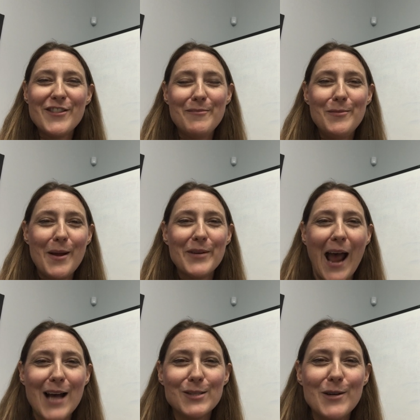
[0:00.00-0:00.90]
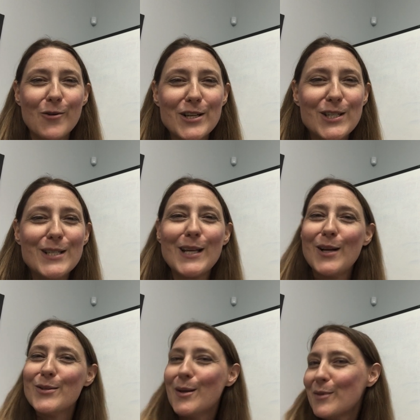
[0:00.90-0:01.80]
for them to be able to ask me questions. I
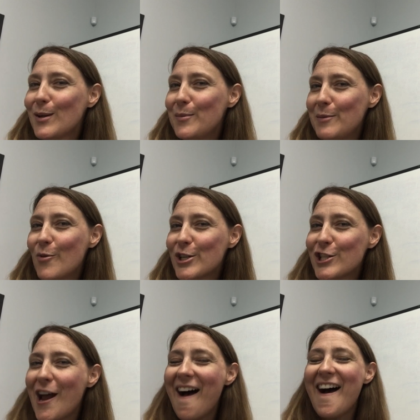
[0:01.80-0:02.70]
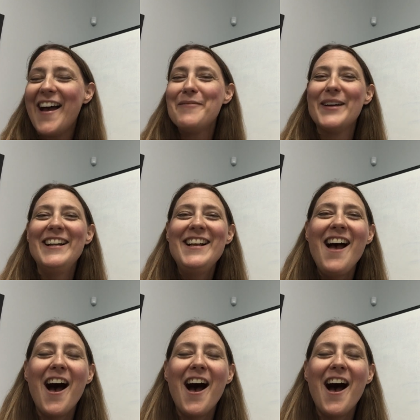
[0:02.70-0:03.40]
know some are a little bit more shy, but